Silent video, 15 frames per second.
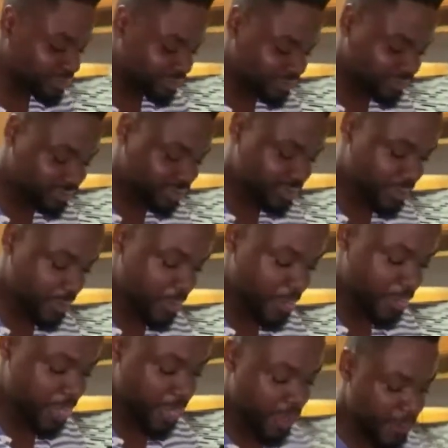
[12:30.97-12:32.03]
Don't lie,
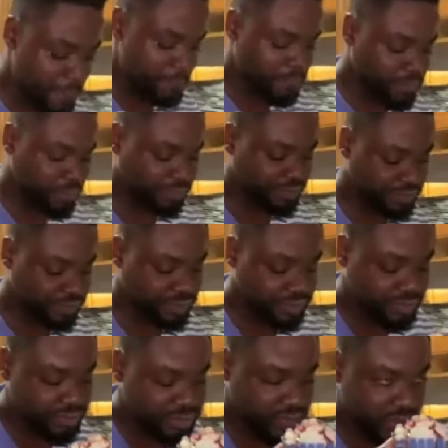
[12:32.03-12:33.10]
no, don't lie to the
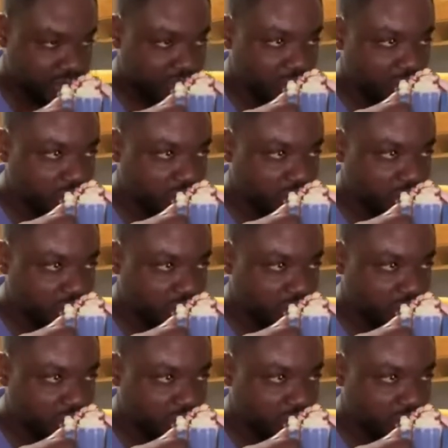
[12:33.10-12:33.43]
people, them.